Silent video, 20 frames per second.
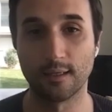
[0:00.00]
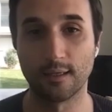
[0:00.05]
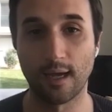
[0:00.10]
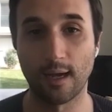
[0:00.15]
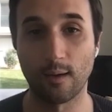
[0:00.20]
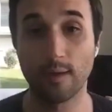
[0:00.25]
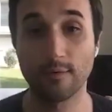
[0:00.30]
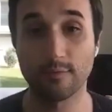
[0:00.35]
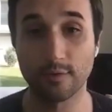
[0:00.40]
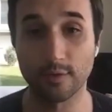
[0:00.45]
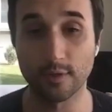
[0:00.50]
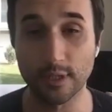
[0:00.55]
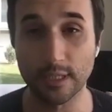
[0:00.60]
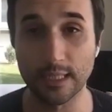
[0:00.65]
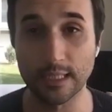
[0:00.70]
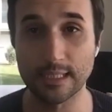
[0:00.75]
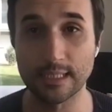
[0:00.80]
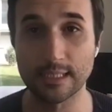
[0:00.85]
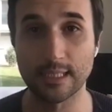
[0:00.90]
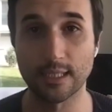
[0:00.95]
however,
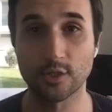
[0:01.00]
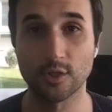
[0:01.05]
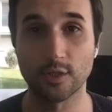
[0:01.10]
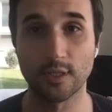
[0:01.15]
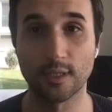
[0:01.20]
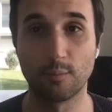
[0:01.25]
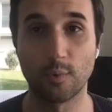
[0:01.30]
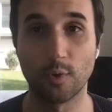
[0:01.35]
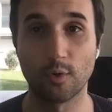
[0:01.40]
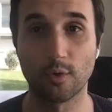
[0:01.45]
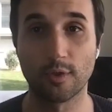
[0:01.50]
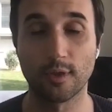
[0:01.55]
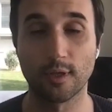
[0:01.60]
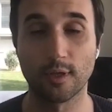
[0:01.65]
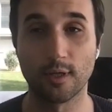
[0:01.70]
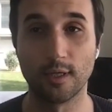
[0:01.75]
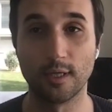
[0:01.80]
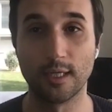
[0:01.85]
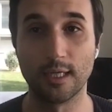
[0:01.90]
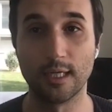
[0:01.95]
this is actually both
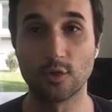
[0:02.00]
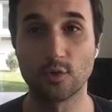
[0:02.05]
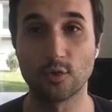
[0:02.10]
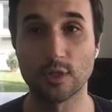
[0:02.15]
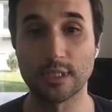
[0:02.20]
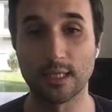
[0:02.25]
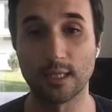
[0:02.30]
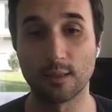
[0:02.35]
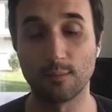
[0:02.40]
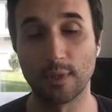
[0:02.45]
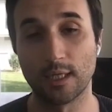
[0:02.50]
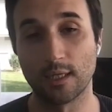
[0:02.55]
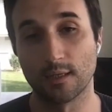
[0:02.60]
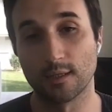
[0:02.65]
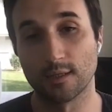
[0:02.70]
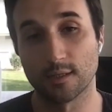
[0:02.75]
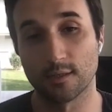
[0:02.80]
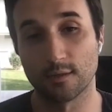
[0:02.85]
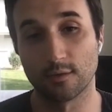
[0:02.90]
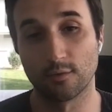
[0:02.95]
an interesting thing
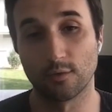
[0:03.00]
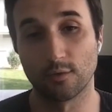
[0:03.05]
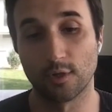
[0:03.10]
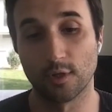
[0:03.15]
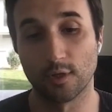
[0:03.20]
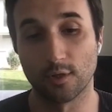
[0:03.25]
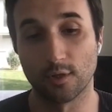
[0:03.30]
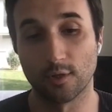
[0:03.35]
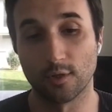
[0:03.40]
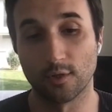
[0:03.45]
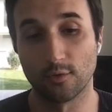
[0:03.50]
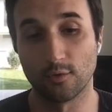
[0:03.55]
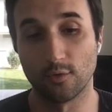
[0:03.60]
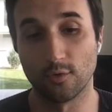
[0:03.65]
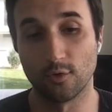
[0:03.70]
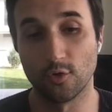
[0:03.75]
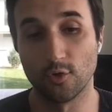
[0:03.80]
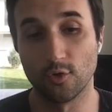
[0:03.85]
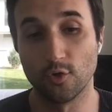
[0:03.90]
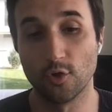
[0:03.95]
because the you,
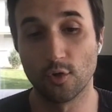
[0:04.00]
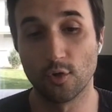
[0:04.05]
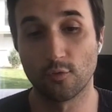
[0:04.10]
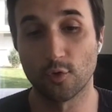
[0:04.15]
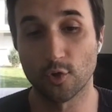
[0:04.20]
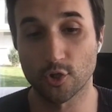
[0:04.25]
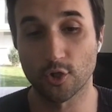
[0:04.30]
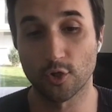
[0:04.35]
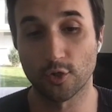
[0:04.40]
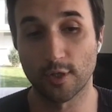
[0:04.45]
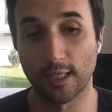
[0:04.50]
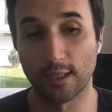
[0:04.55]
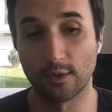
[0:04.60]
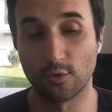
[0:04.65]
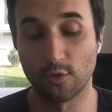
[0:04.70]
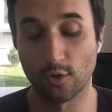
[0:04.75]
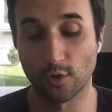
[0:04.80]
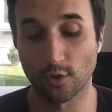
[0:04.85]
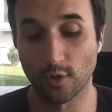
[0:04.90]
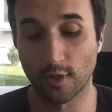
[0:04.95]
you, know for sure that
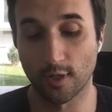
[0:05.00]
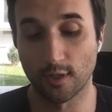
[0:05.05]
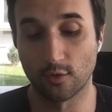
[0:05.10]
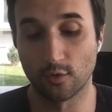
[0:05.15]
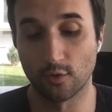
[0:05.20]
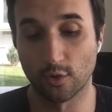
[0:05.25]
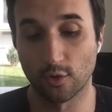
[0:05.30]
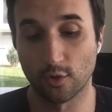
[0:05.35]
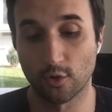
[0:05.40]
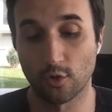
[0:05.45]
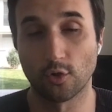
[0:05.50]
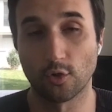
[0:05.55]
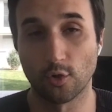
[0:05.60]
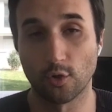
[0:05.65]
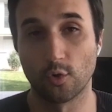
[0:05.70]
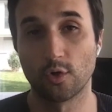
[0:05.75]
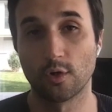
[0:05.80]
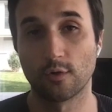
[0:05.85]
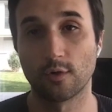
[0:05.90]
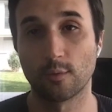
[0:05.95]
you're talking to the current
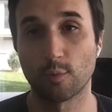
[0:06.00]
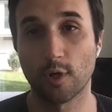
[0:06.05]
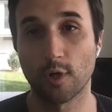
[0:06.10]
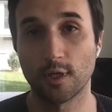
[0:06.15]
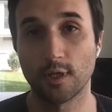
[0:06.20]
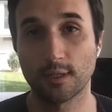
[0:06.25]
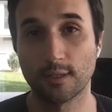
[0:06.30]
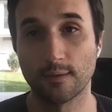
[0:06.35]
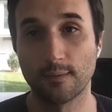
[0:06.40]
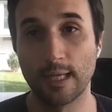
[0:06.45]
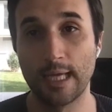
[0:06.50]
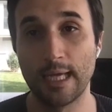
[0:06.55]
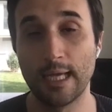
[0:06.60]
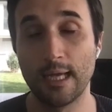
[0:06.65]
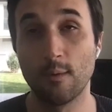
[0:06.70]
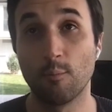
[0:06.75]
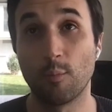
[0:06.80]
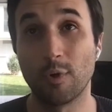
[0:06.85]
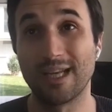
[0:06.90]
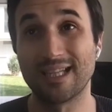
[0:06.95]
owner of the product,
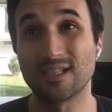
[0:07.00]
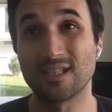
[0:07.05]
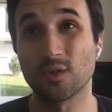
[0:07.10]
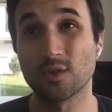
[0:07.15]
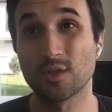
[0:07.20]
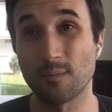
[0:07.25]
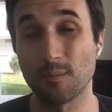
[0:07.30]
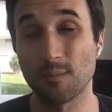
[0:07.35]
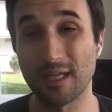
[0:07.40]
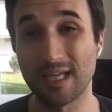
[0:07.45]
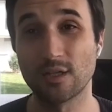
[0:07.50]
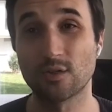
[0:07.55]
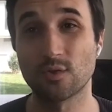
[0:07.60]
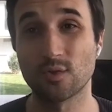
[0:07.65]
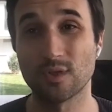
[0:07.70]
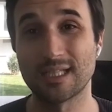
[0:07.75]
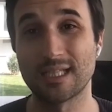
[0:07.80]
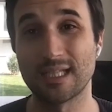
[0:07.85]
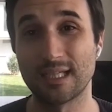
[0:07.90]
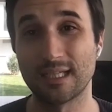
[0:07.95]
but it's also something
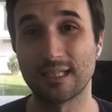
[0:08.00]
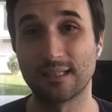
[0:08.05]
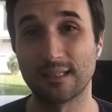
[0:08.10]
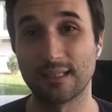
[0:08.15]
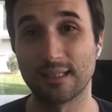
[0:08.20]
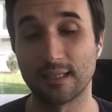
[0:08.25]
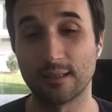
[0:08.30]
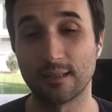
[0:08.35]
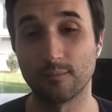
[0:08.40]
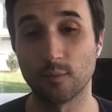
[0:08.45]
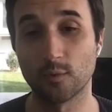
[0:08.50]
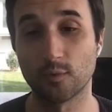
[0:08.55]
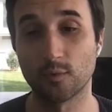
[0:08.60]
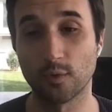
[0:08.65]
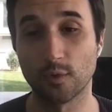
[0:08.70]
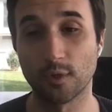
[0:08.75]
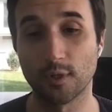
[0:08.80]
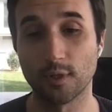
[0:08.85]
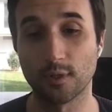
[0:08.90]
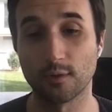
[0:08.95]
interesting um,
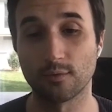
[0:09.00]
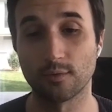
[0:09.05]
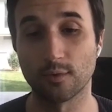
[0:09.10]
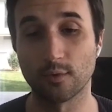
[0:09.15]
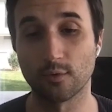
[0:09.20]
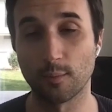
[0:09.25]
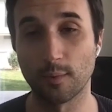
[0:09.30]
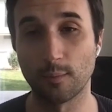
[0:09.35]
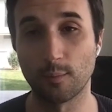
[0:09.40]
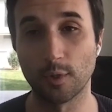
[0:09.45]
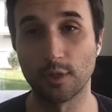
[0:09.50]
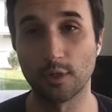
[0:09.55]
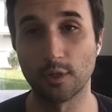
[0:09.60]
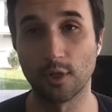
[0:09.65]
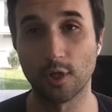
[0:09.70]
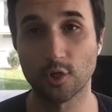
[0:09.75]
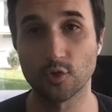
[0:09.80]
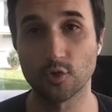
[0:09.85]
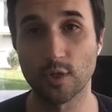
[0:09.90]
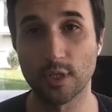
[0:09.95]
for the for, for people in the
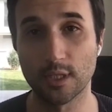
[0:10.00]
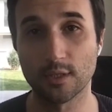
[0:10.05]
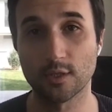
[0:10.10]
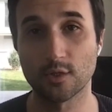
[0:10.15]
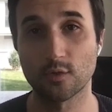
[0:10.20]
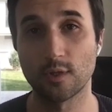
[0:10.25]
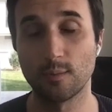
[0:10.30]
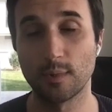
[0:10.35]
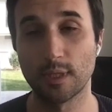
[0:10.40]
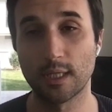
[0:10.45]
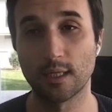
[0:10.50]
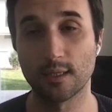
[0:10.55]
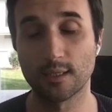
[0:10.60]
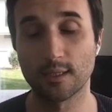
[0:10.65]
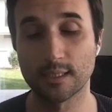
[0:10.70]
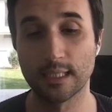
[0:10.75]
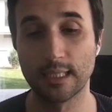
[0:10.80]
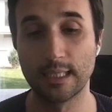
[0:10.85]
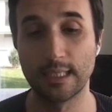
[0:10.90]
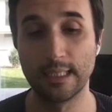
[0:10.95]
luxury industry
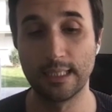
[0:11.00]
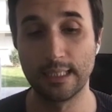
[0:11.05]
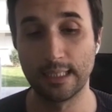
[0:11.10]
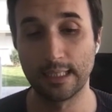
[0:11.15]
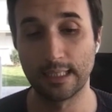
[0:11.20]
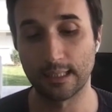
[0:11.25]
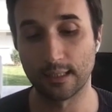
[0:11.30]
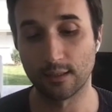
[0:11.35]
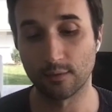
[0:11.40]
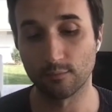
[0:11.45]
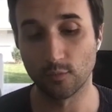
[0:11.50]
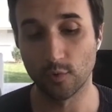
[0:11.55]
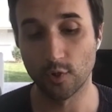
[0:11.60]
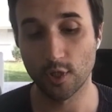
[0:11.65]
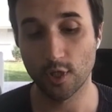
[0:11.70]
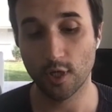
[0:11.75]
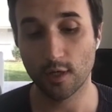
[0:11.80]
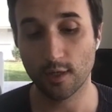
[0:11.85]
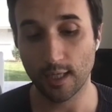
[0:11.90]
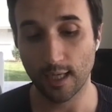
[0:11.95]
because
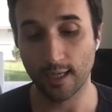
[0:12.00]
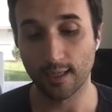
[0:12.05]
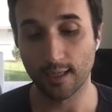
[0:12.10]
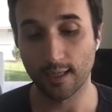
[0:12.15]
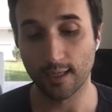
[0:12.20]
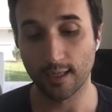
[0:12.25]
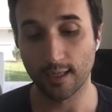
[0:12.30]
um, not I